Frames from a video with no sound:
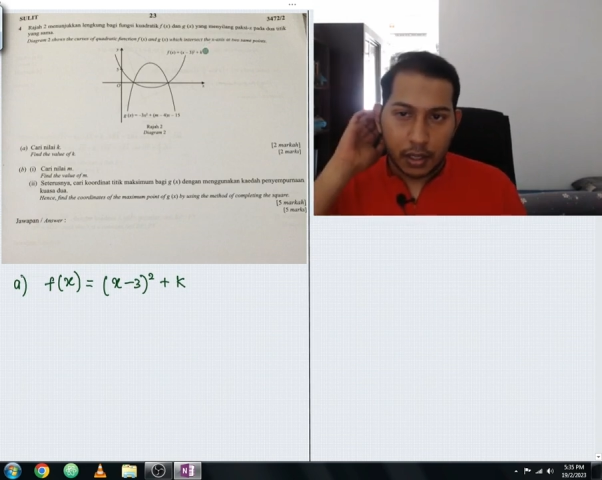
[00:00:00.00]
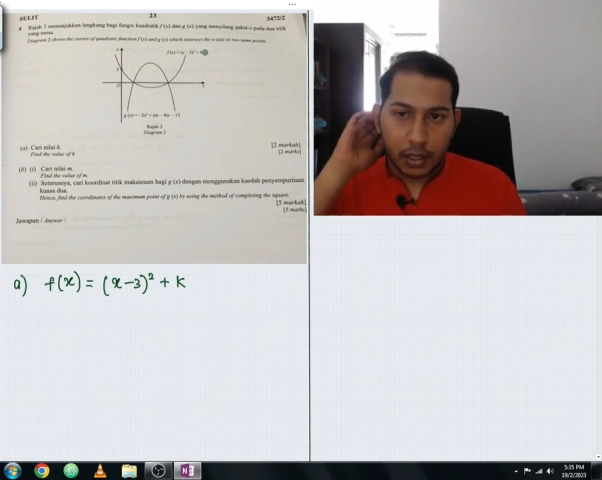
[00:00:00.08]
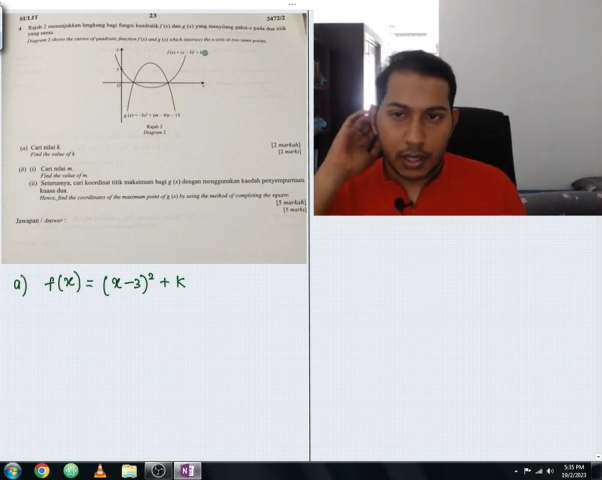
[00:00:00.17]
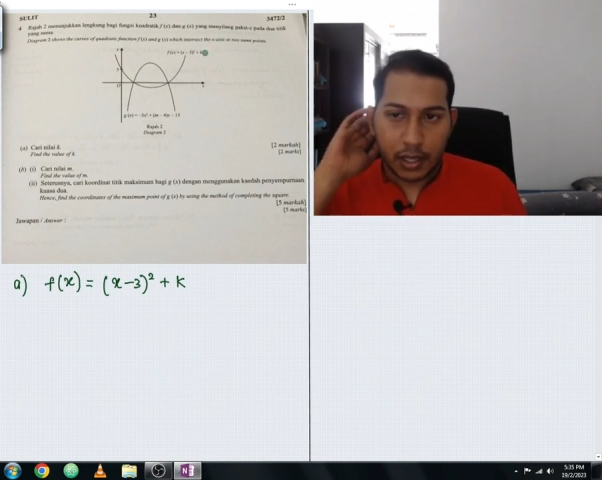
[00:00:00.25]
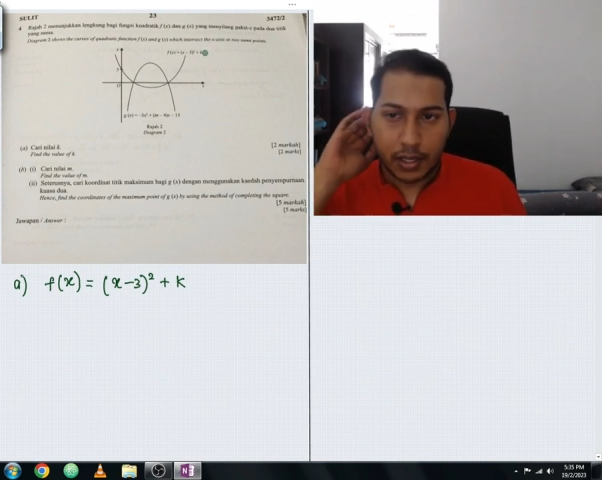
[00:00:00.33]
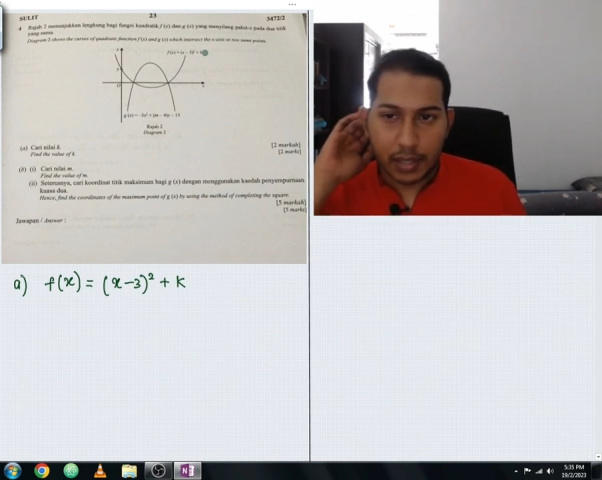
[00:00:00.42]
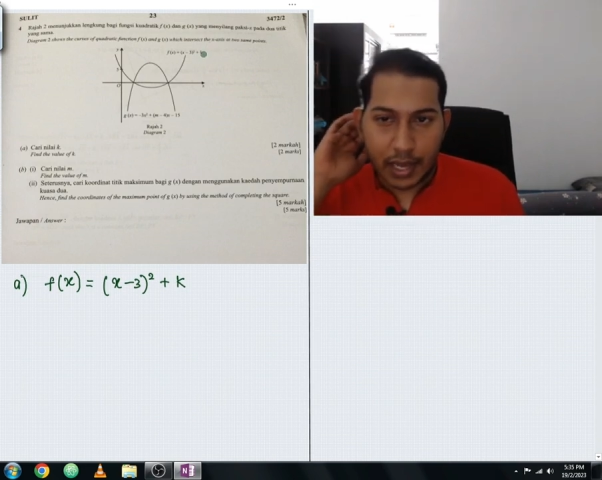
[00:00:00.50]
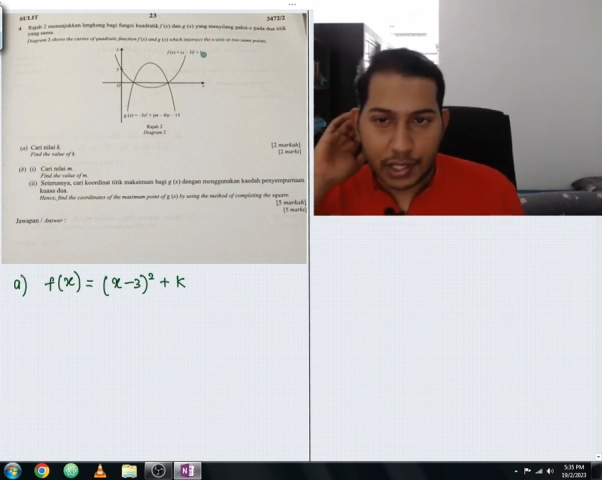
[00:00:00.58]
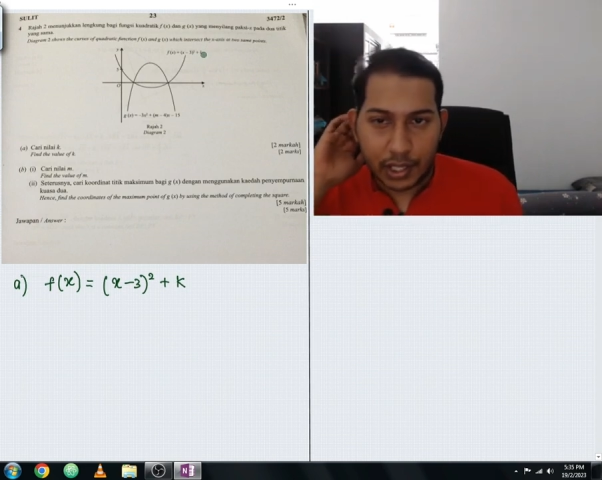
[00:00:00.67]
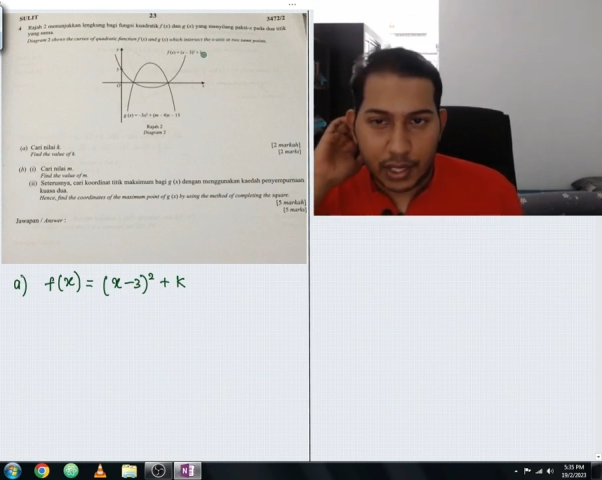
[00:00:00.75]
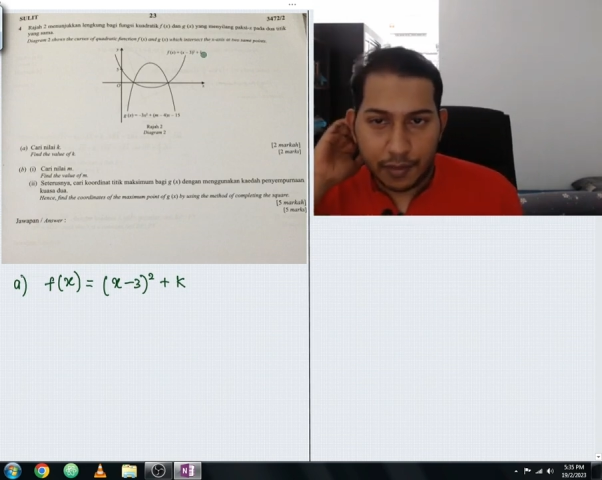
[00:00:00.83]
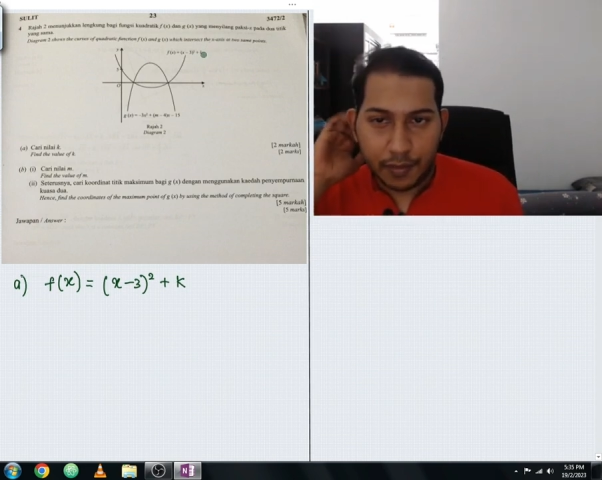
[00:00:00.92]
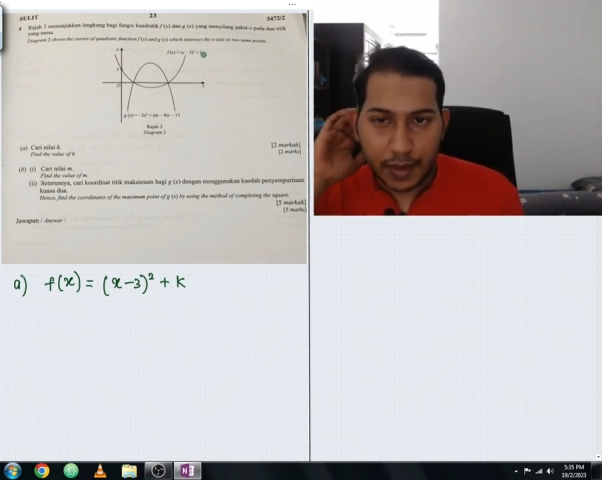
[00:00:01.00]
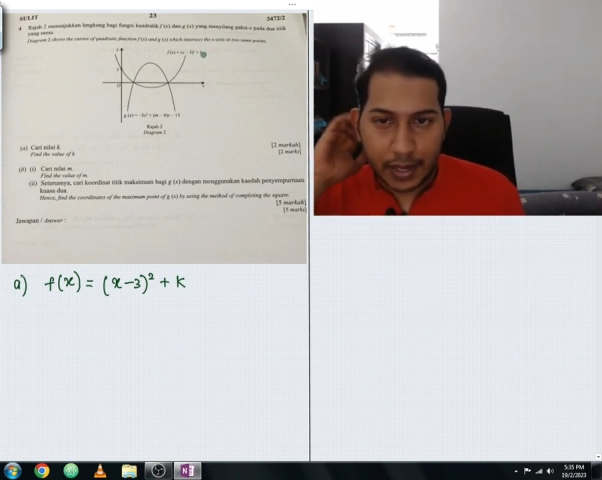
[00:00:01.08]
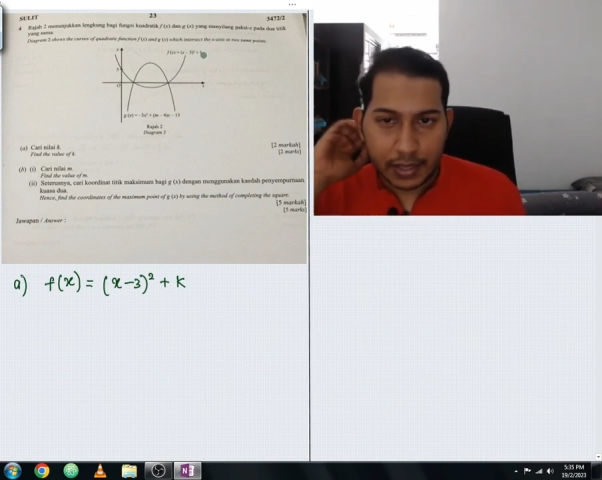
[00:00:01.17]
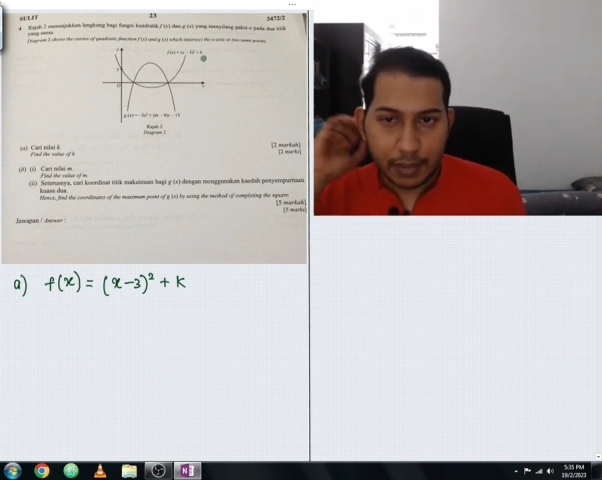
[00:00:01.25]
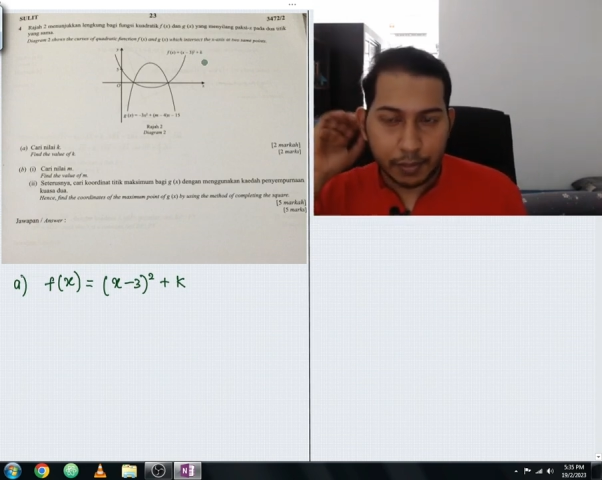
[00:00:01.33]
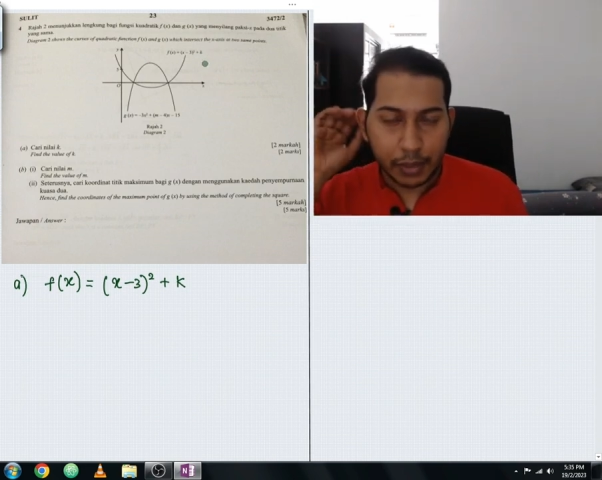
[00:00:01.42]
is actually very
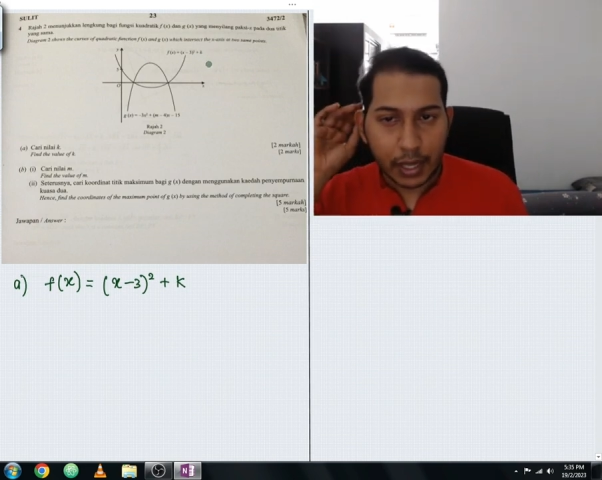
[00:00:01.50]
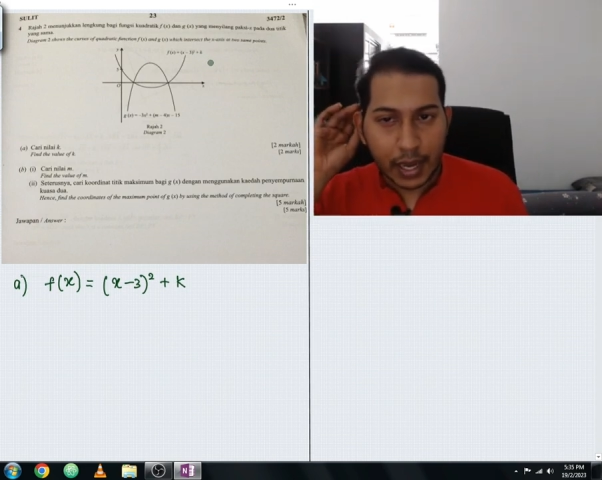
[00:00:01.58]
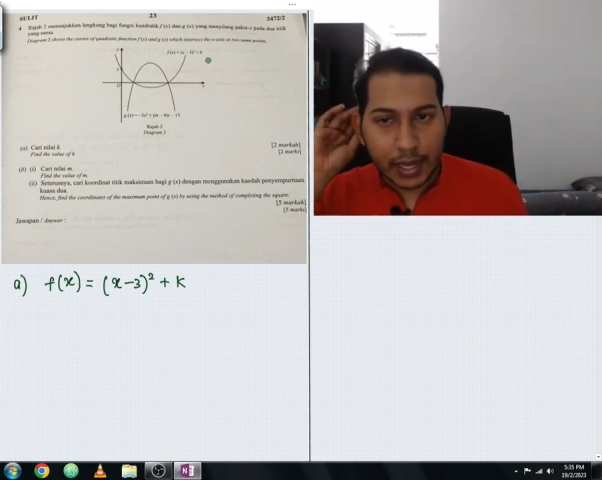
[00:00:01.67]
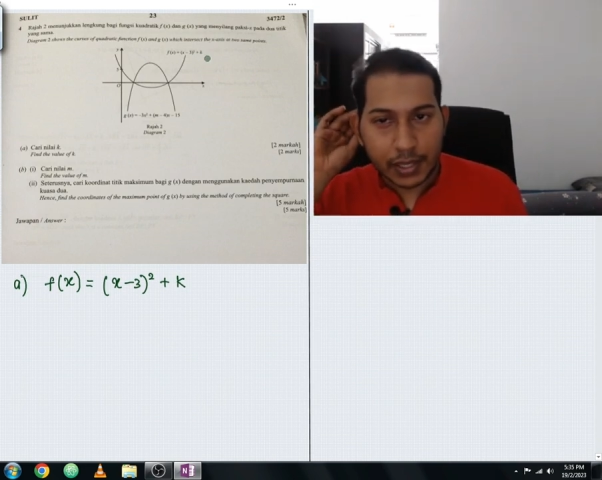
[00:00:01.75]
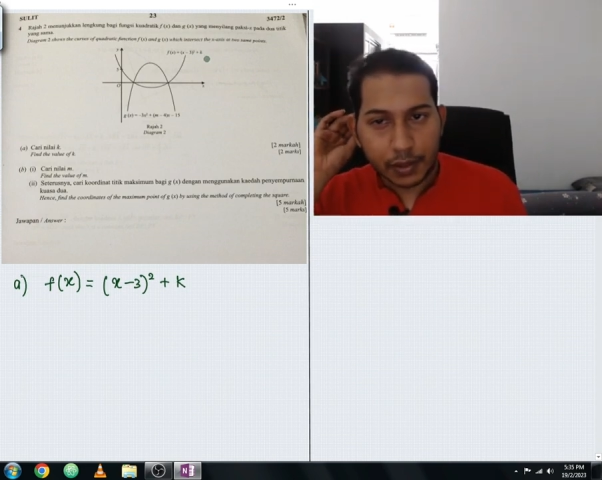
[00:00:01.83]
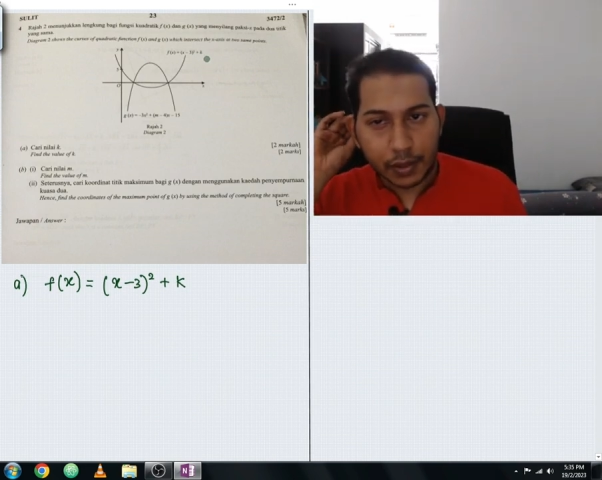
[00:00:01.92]
simple, guys.